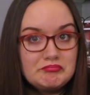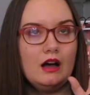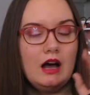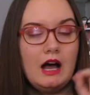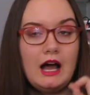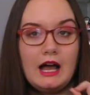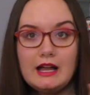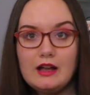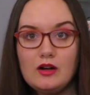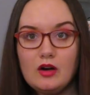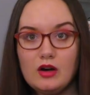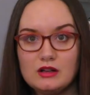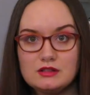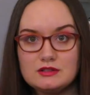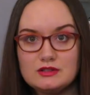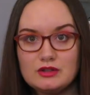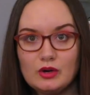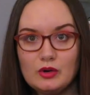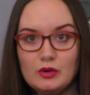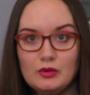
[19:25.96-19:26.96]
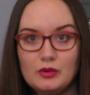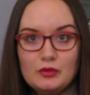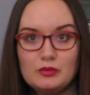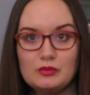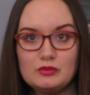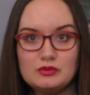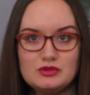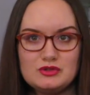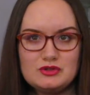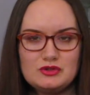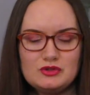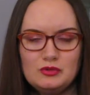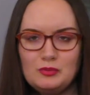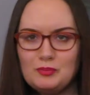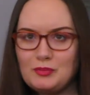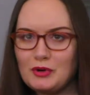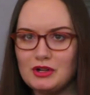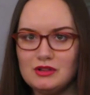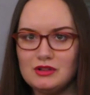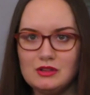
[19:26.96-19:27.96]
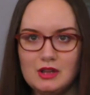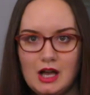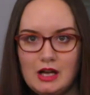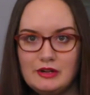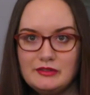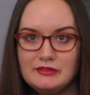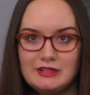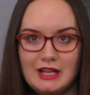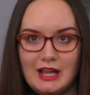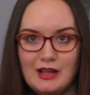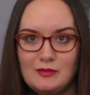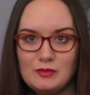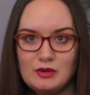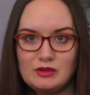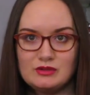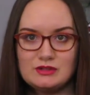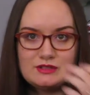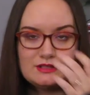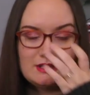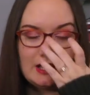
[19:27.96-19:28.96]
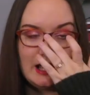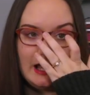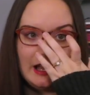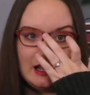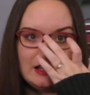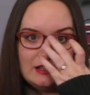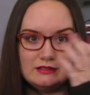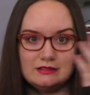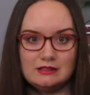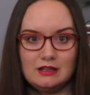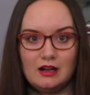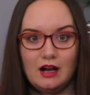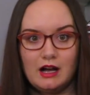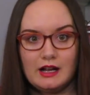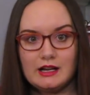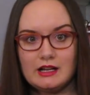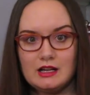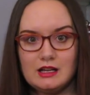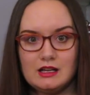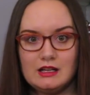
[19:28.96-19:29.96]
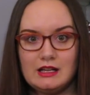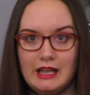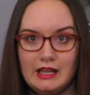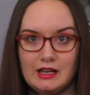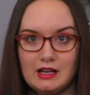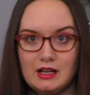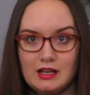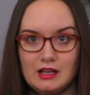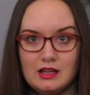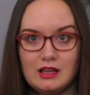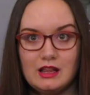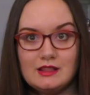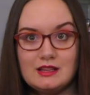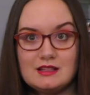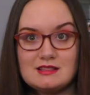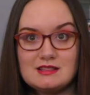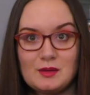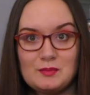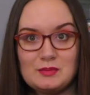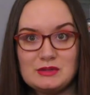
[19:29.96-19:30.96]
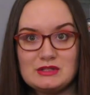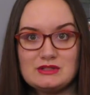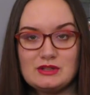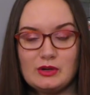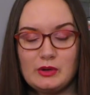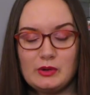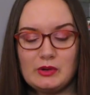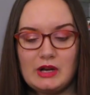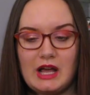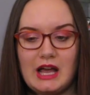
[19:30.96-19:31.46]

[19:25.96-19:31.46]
I also super loved Amos and Anna, Anna in this episode.